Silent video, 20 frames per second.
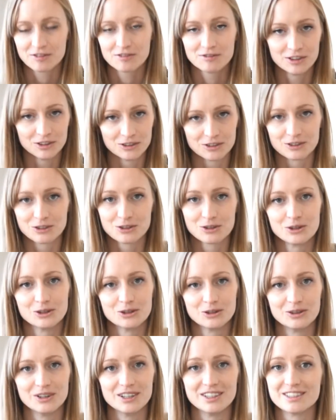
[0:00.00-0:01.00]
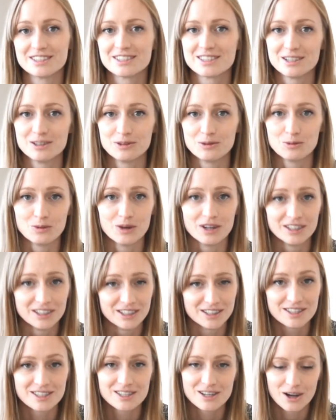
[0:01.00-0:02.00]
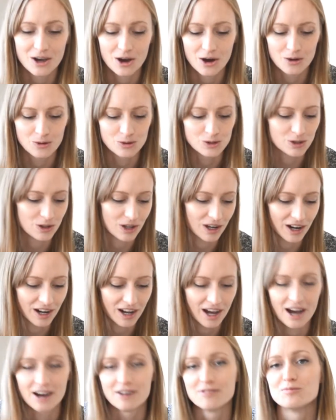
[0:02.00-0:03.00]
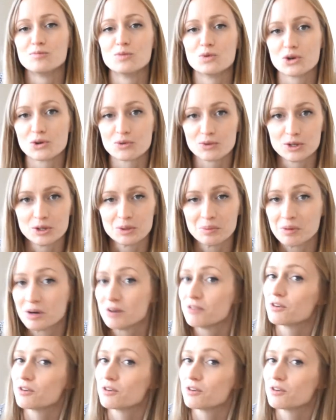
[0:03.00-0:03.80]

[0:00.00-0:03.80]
filter through, and see what needs to go so that I have more room